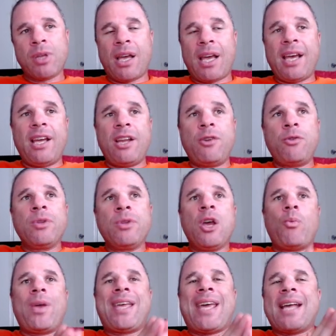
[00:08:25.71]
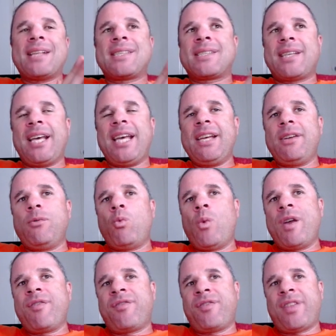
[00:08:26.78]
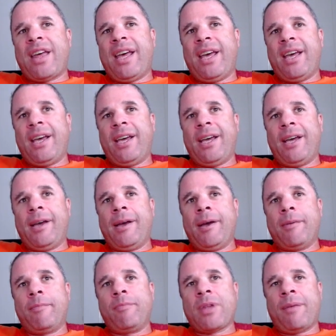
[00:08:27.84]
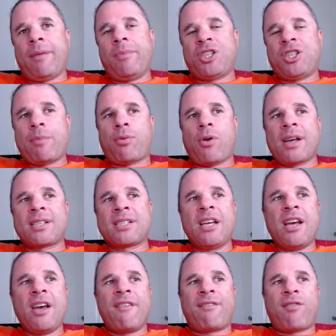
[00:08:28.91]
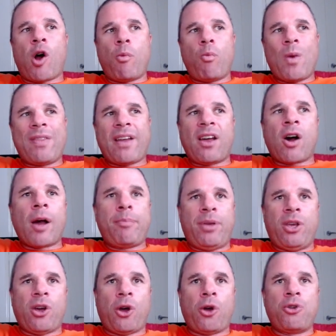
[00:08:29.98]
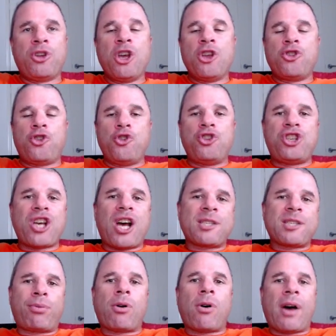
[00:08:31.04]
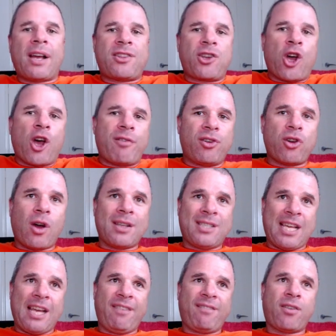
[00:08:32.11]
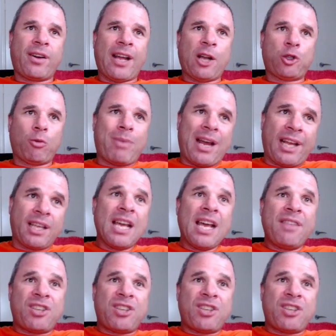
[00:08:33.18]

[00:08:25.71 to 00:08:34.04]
And we can see with their share price from when they IPO'd to just prior to the COVID-19 financial panic,